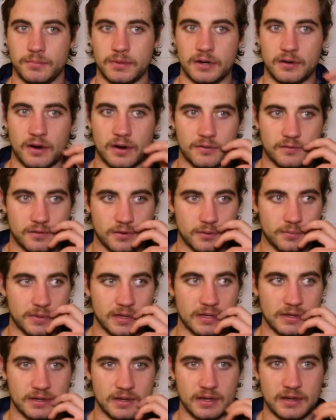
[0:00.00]
been around for a
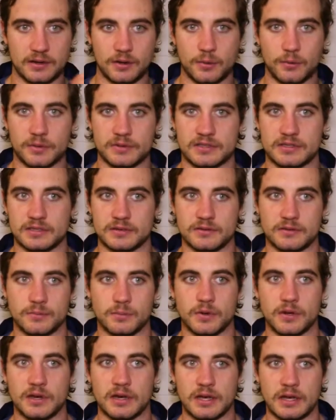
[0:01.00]
bit and know
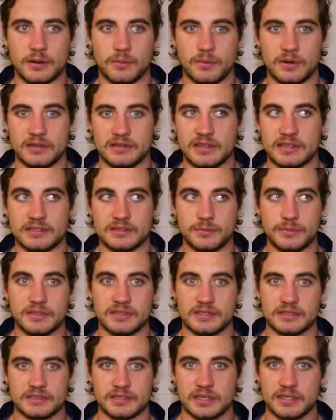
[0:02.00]
what it takes to be
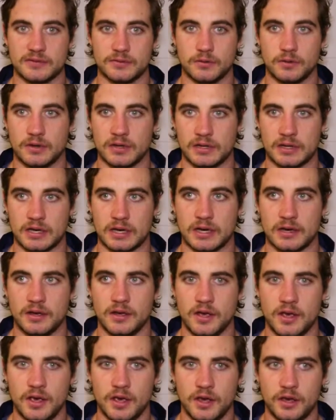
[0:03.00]
successful. And
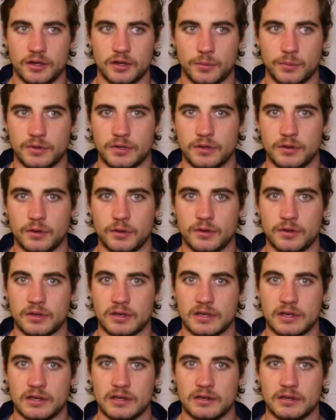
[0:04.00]
you know, when you know you
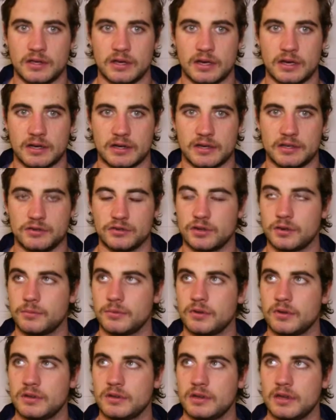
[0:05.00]
can
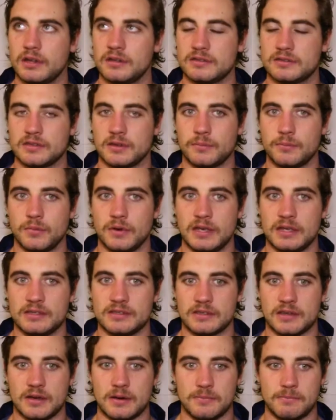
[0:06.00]
contribute in some ways
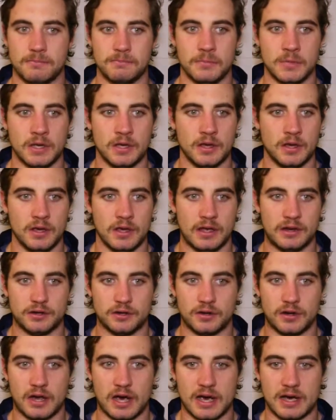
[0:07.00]
and
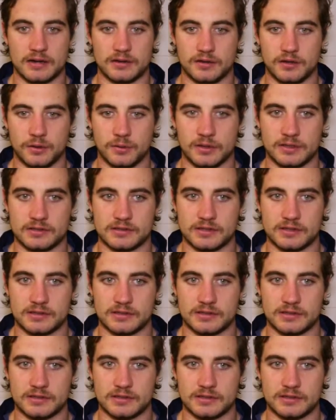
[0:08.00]
you're not, you know, it's